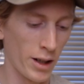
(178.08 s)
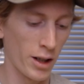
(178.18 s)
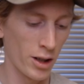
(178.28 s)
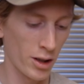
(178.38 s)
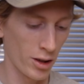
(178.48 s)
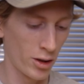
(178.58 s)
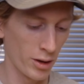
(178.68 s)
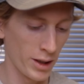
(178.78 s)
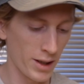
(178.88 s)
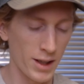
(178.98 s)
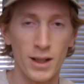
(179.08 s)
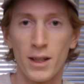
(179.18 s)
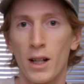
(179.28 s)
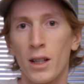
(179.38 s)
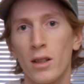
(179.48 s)
our green tea
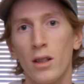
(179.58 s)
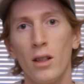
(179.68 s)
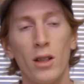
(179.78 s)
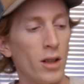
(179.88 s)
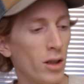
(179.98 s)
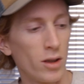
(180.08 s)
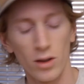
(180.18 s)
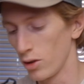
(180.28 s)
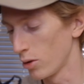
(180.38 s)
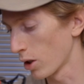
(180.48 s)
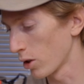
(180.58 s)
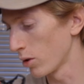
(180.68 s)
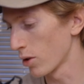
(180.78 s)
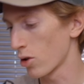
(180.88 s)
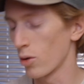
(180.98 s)
done, you are
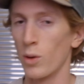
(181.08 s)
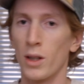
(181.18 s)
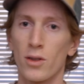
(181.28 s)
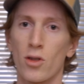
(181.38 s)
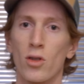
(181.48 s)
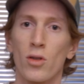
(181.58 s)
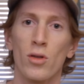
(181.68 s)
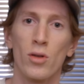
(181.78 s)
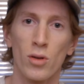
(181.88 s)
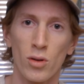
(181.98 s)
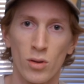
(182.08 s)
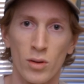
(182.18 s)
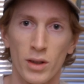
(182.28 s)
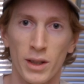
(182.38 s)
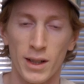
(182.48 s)
going to want to
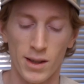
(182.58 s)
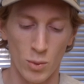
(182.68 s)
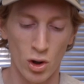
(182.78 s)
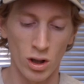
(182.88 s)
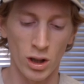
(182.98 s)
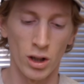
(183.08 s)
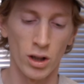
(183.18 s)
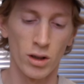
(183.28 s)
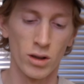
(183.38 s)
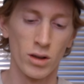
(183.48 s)
get some sugar.